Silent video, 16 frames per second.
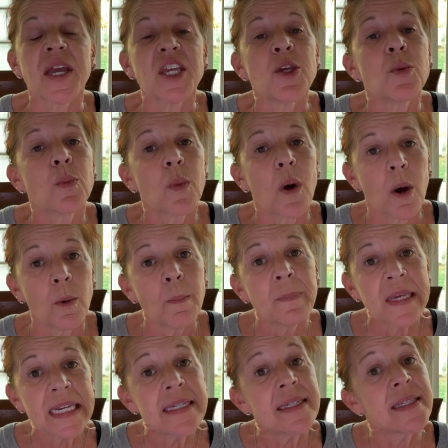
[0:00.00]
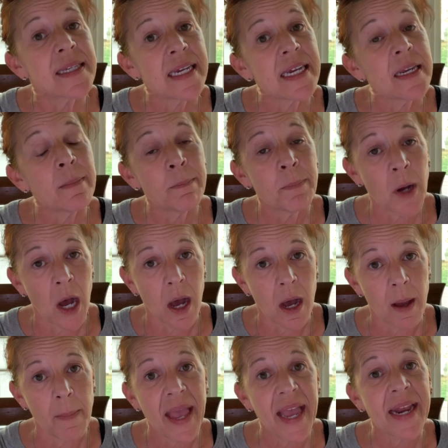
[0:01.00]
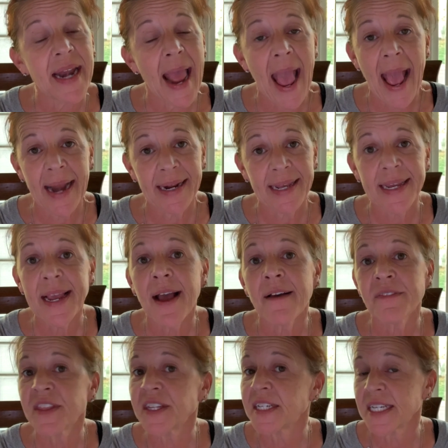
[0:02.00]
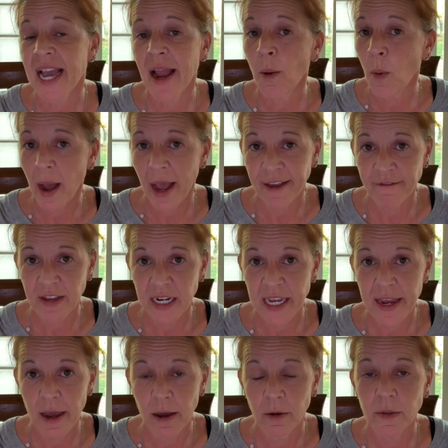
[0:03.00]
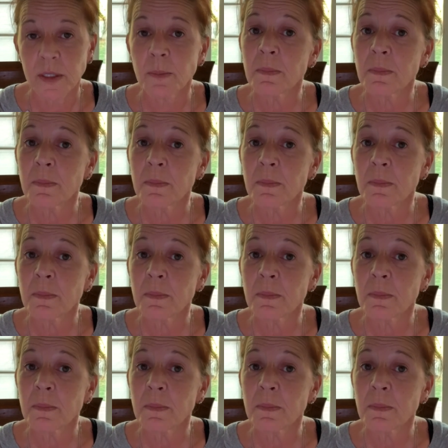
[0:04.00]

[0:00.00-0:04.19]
you won't be seeing Bob in any of the DIY videos